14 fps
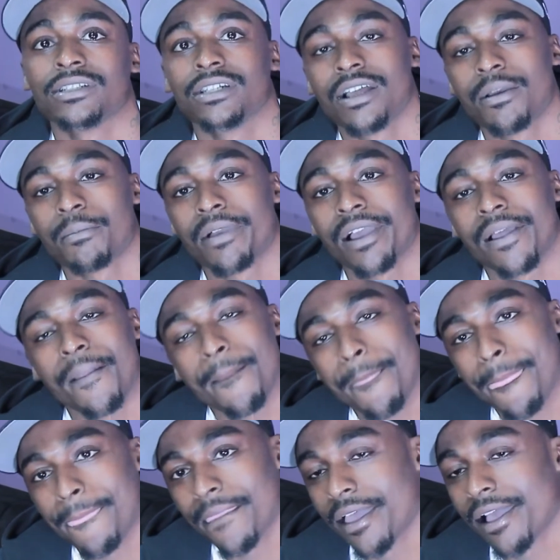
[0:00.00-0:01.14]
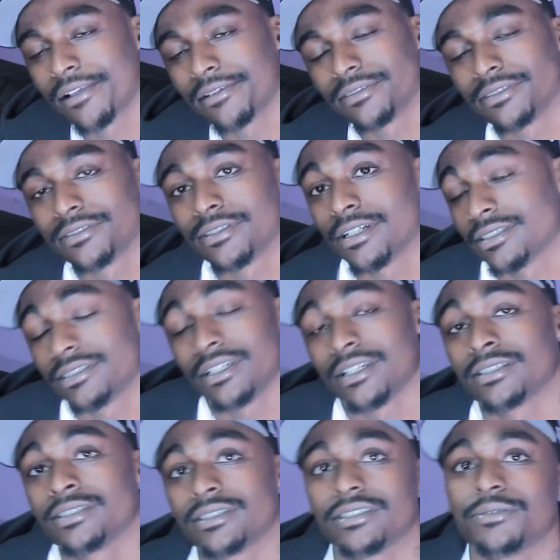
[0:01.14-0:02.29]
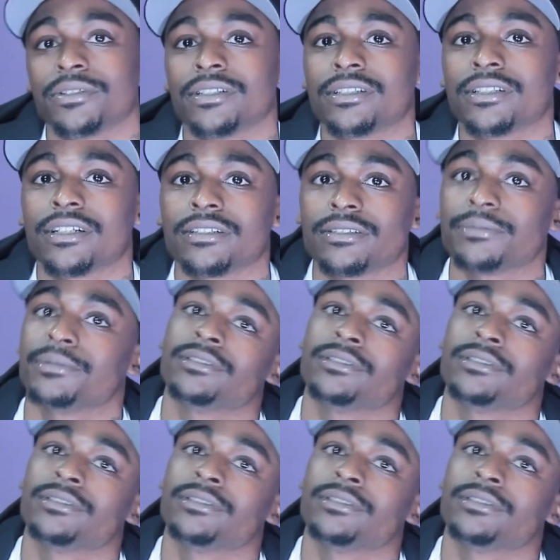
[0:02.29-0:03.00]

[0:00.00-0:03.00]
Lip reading: but I don't know. I just see where it takes me.